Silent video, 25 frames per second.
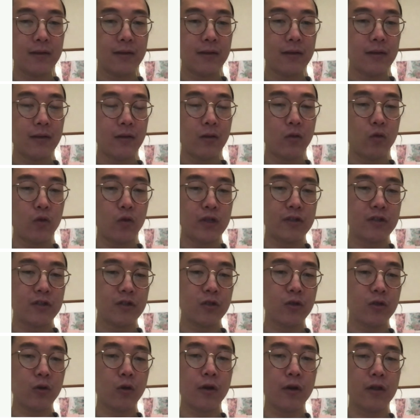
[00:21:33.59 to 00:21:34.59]
We
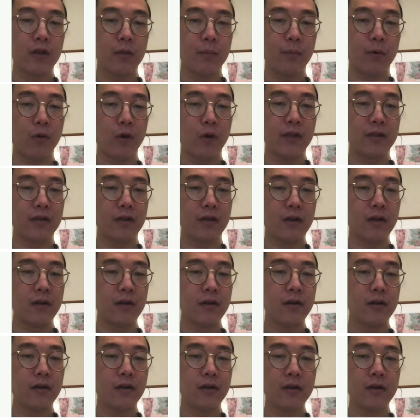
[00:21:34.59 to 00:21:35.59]
store the pointer
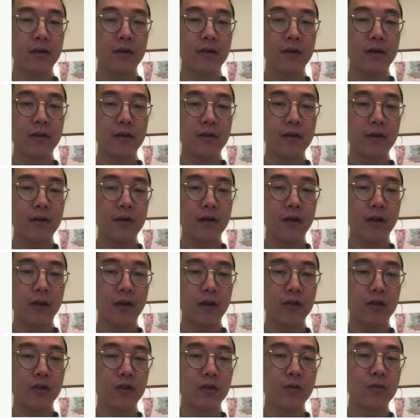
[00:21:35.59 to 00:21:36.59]

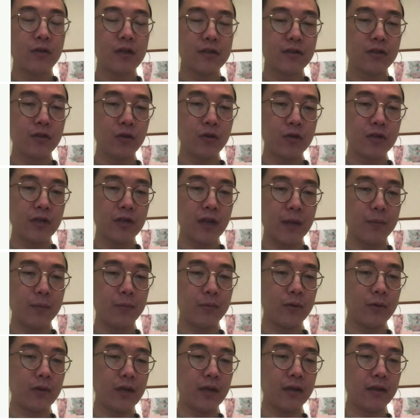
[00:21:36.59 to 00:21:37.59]
to this new shape
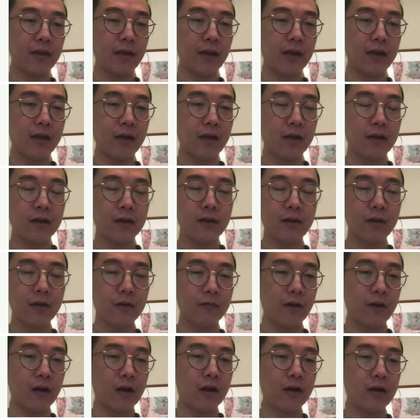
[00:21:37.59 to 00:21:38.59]
in the header of
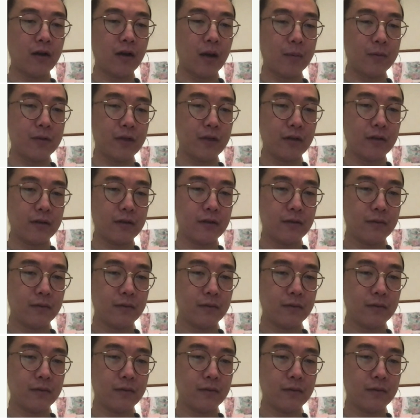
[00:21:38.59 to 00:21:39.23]
our object.